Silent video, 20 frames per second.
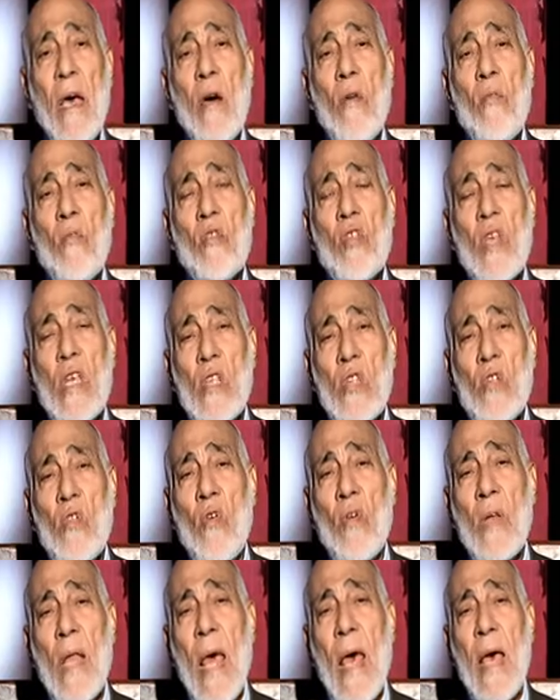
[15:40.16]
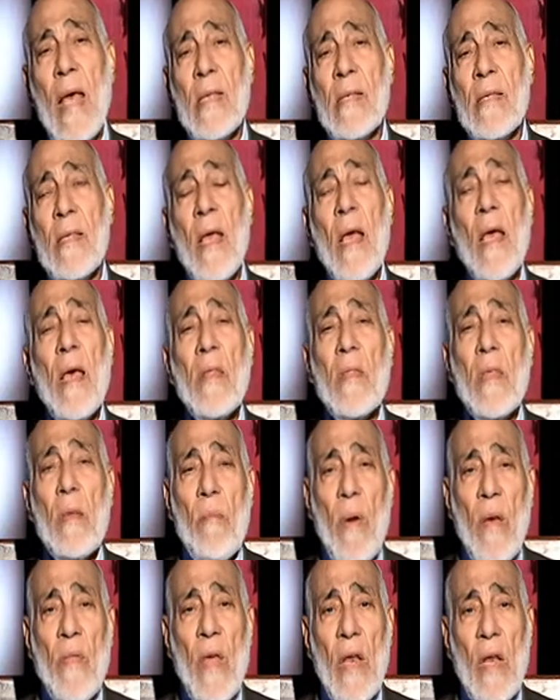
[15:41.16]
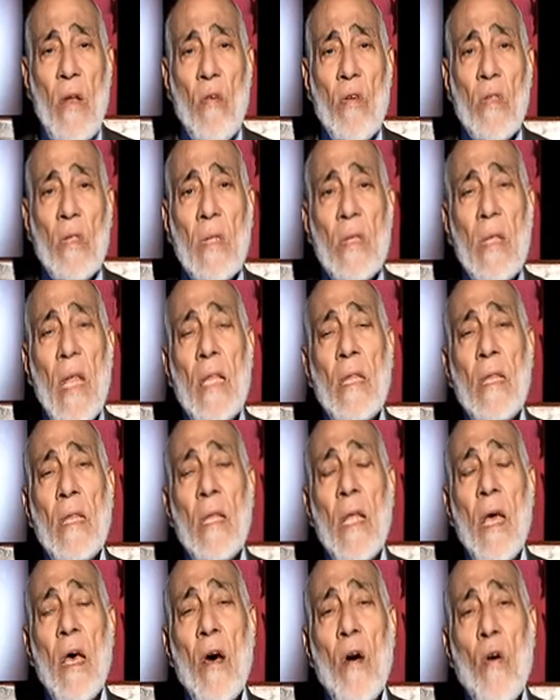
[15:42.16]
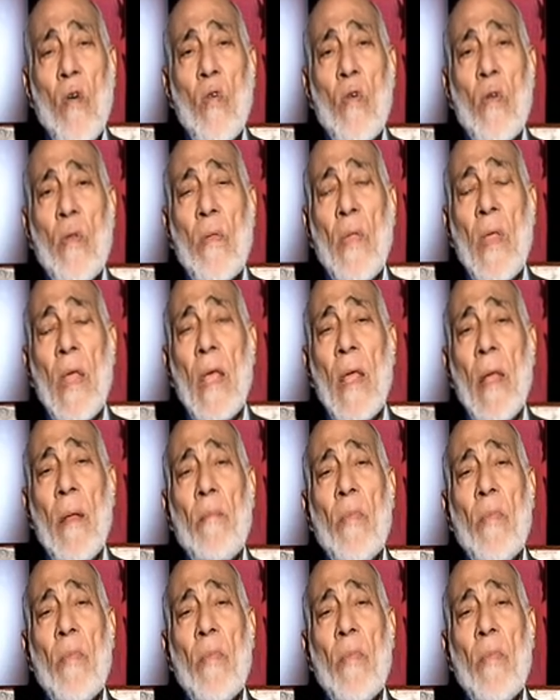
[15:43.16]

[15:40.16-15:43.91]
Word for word: which is known as the mother continent or the